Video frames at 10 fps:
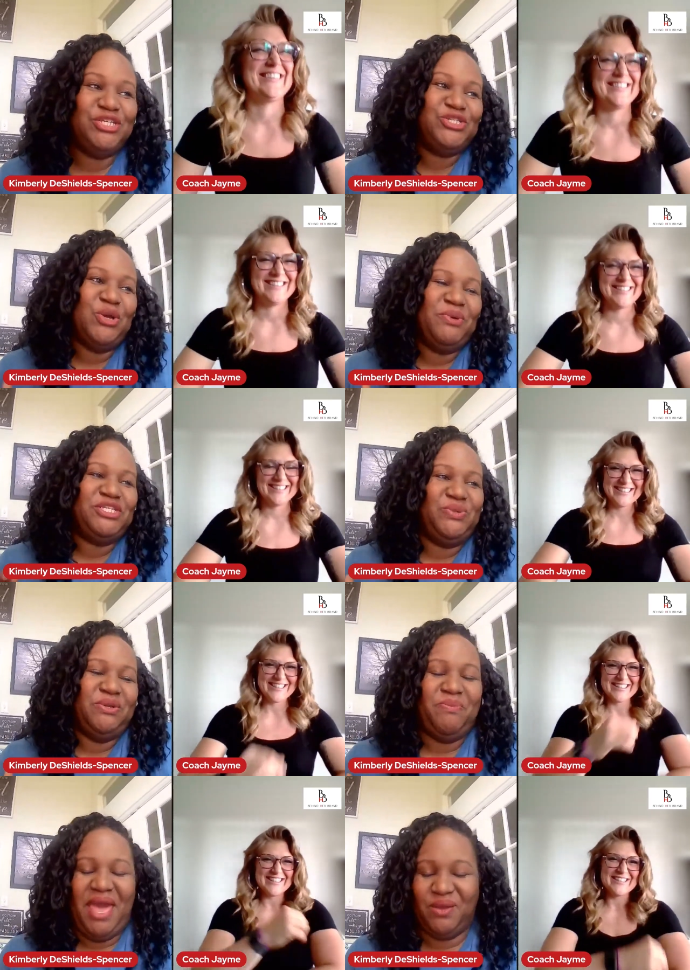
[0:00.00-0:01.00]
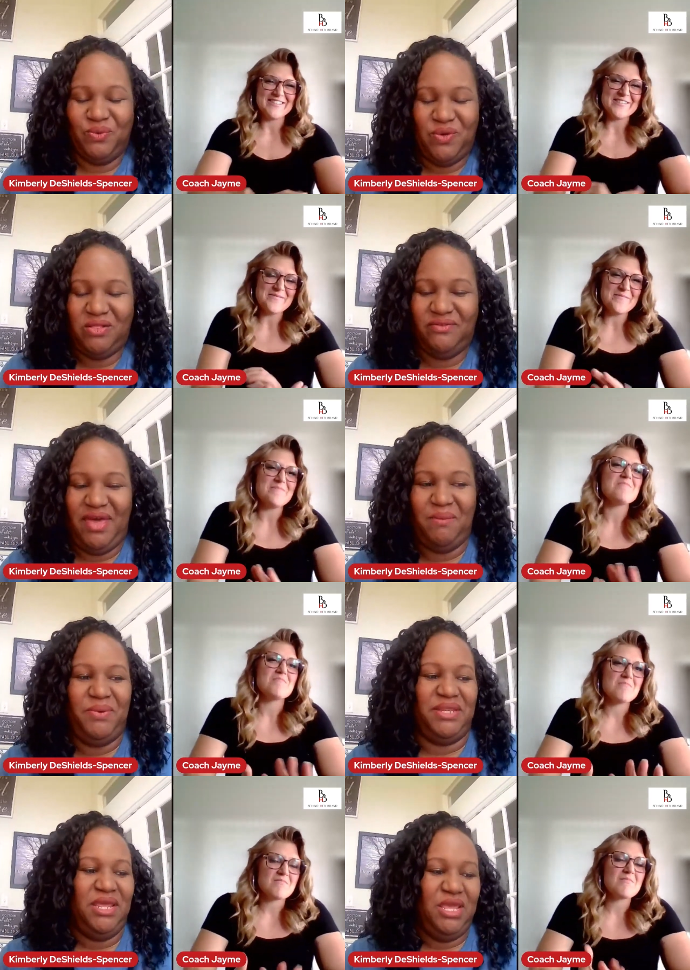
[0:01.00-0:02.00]
Speaker 1: it's just so much to unpack with all of
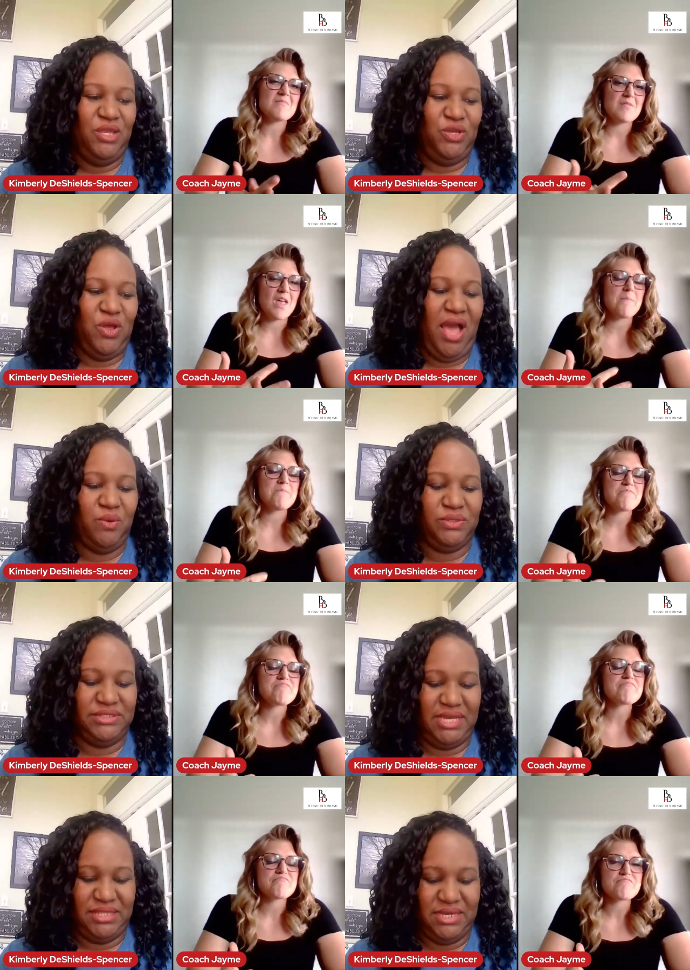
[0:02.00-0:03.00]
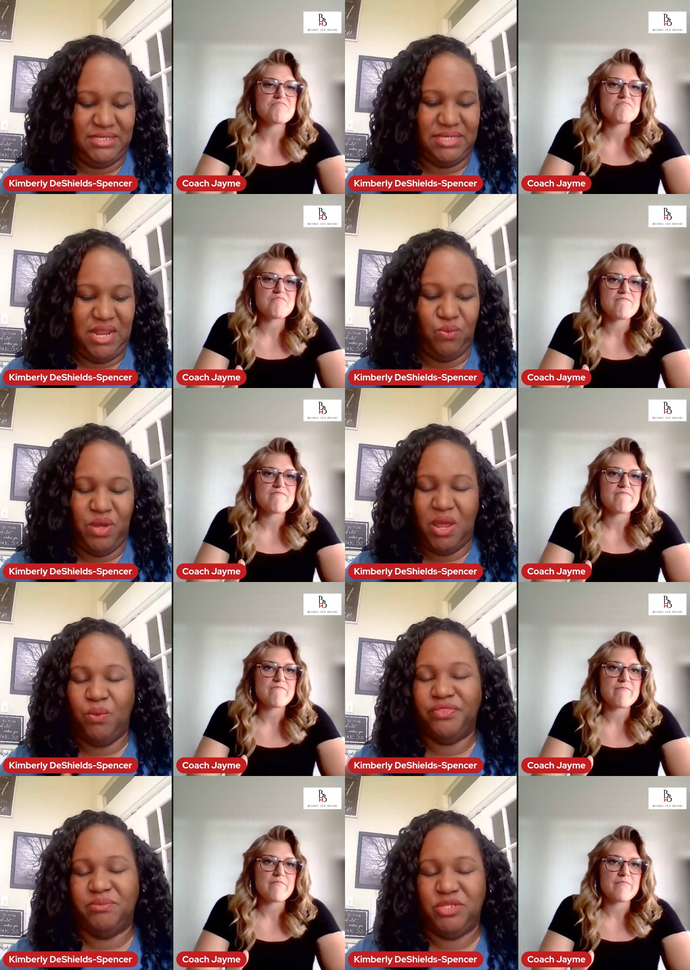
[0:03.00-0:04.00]
that. But you know, I will say this, and I and
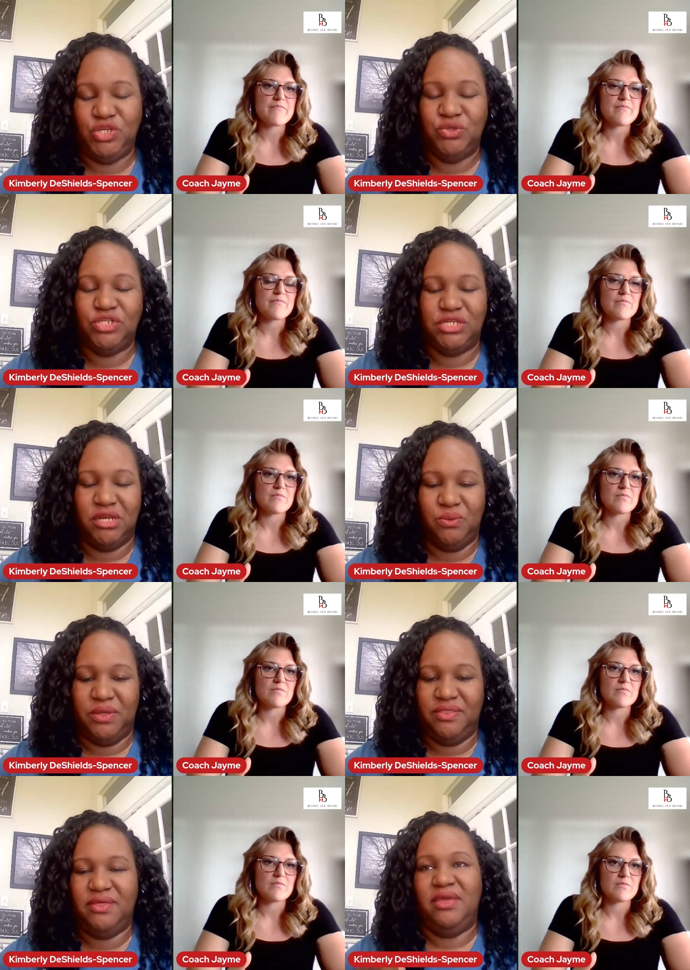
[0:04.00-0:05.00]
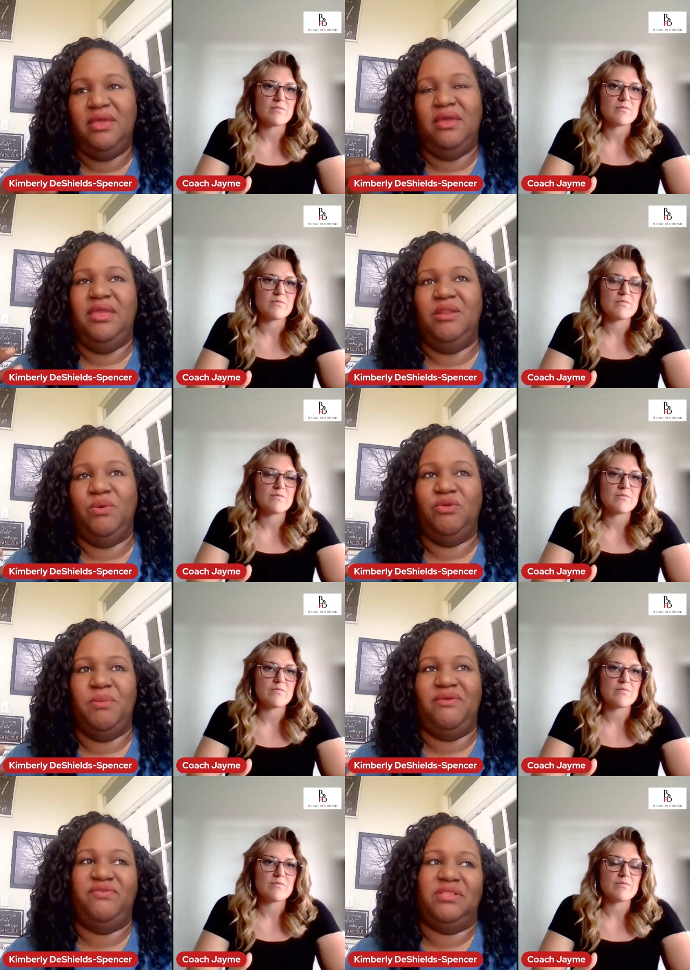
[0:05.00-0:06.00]
I want you to share with anyone
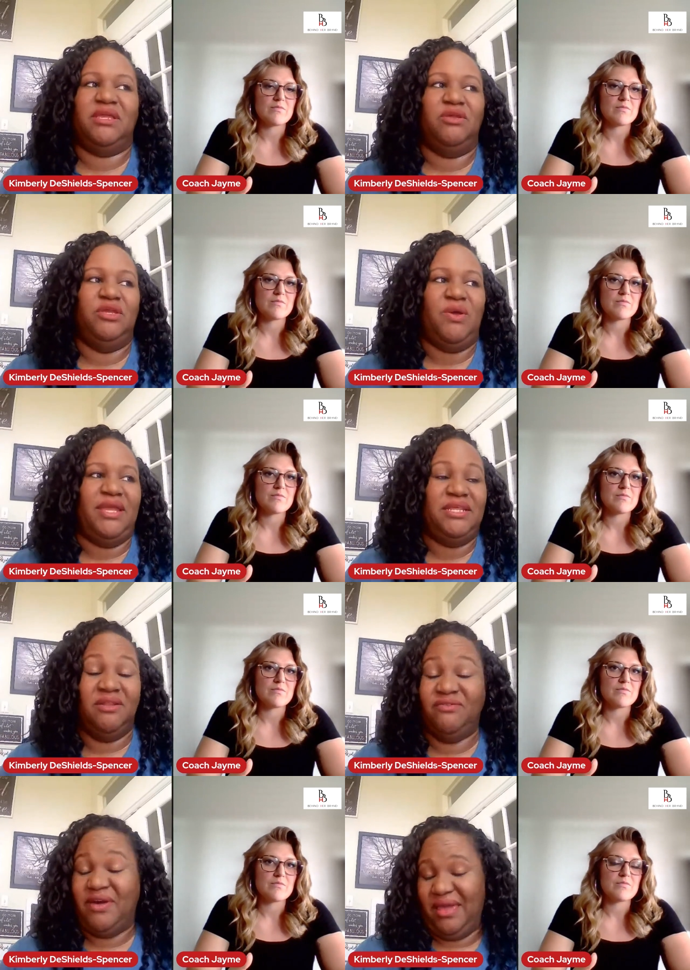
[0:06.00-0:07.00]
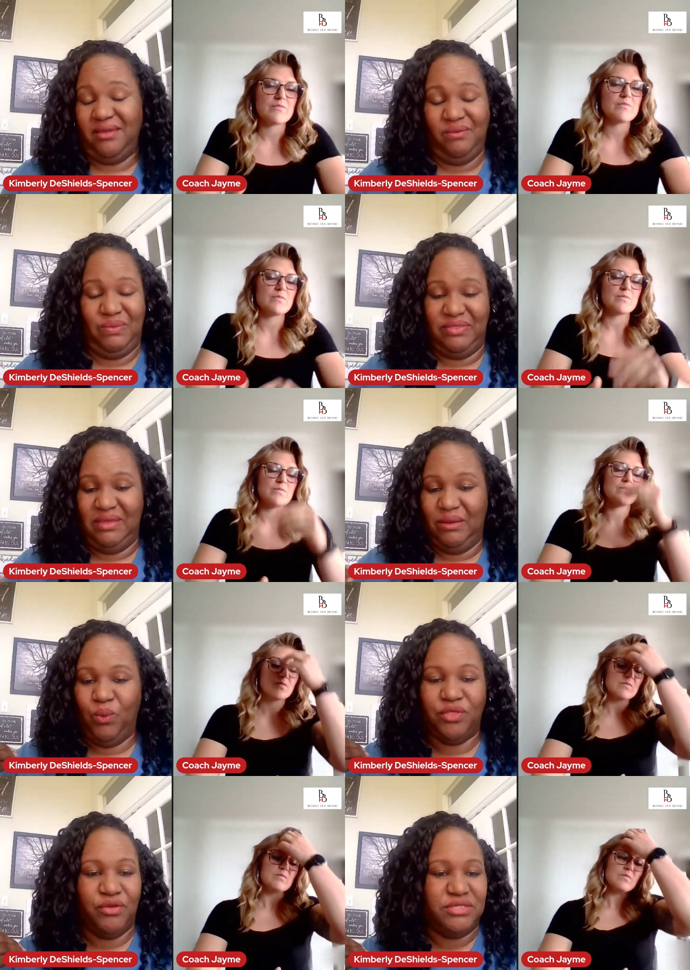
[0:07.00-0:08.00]
who may feel like you know identify with
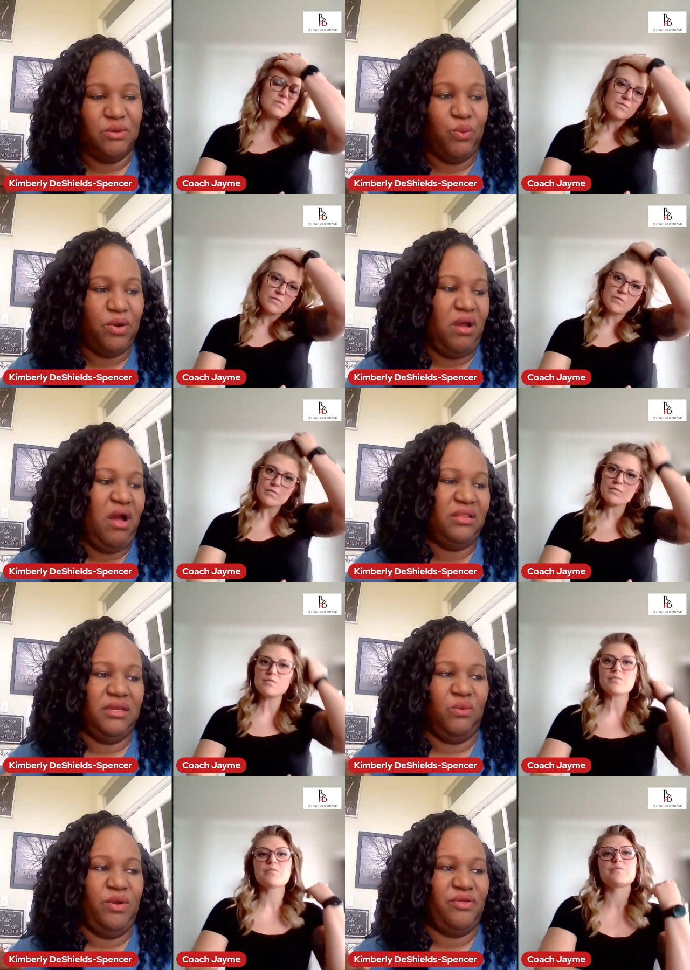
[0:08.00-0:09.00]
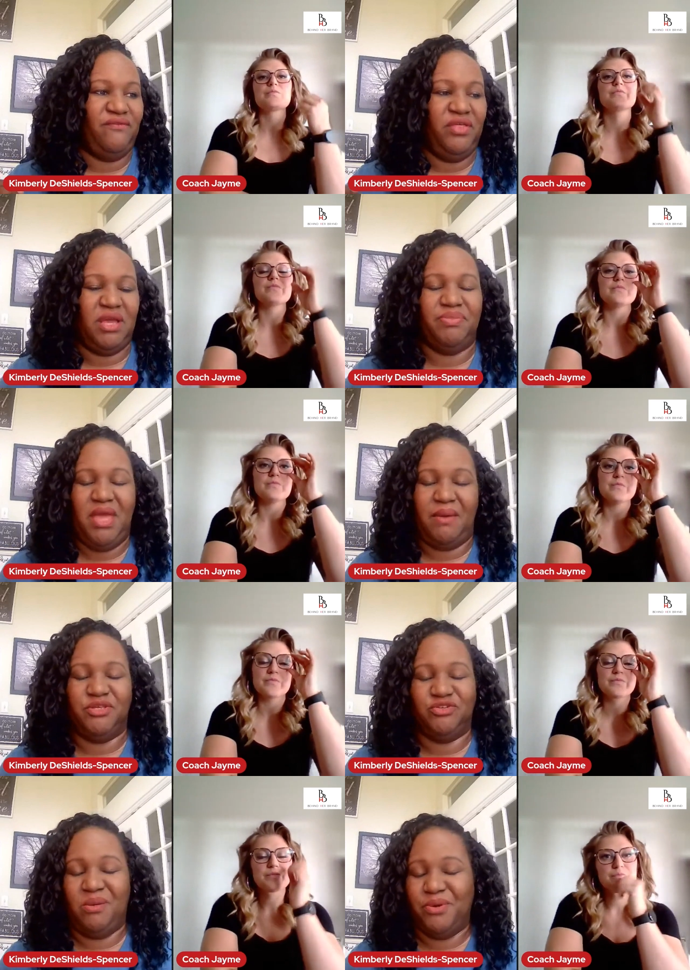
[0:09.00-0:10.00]
whether it's the workaholic or whether I feel like I'm,
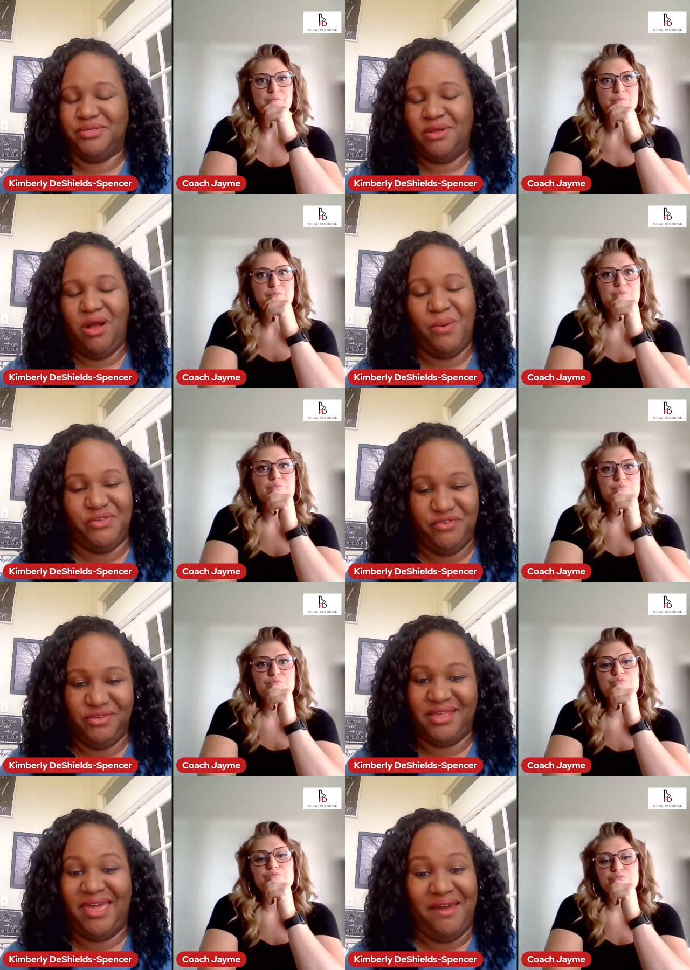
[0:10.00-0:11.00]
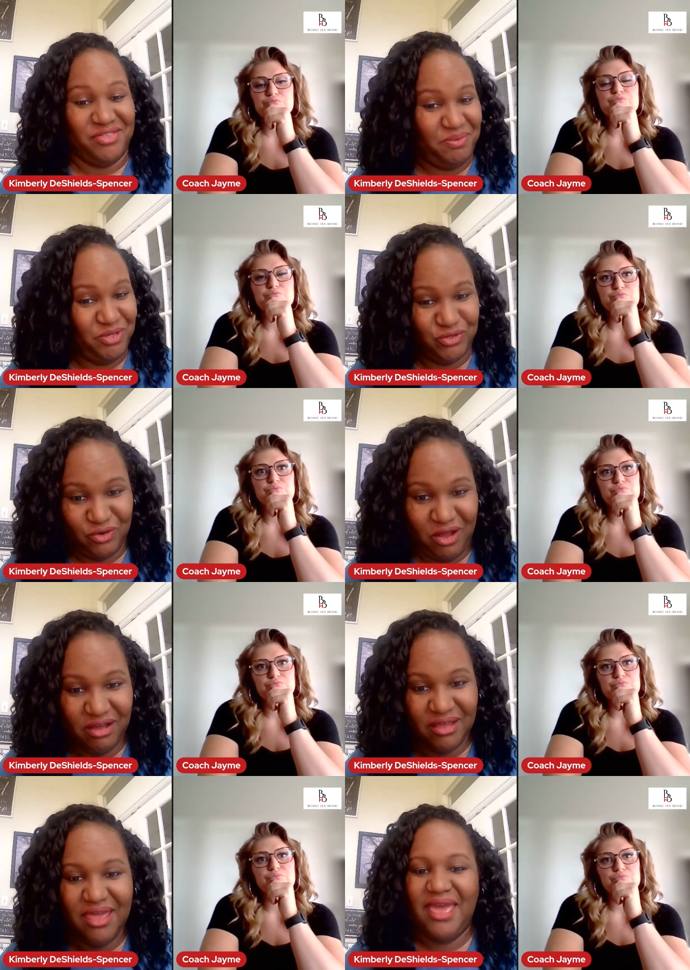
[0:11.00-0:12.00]
I'm, the strong person, always feels like I have to be
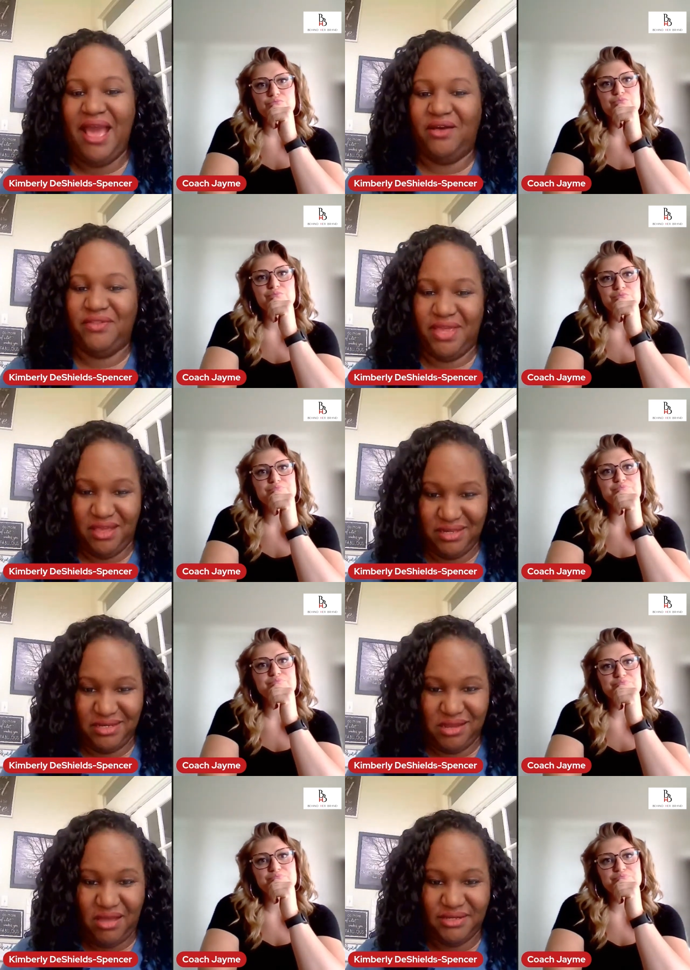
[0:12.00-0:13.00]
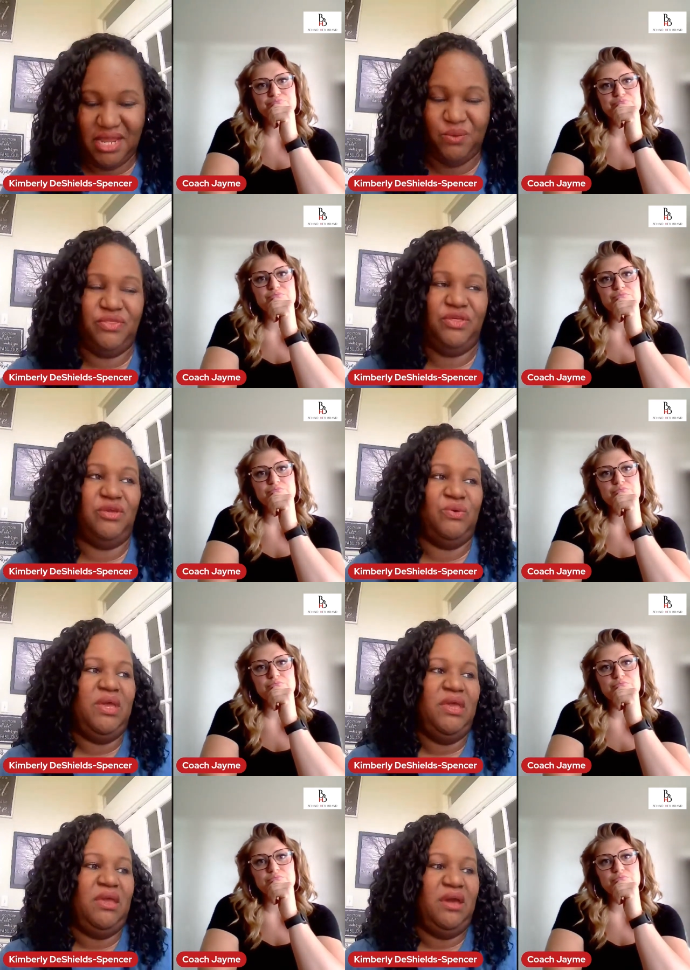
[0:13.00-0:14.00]
strong, how they can get in contact with you.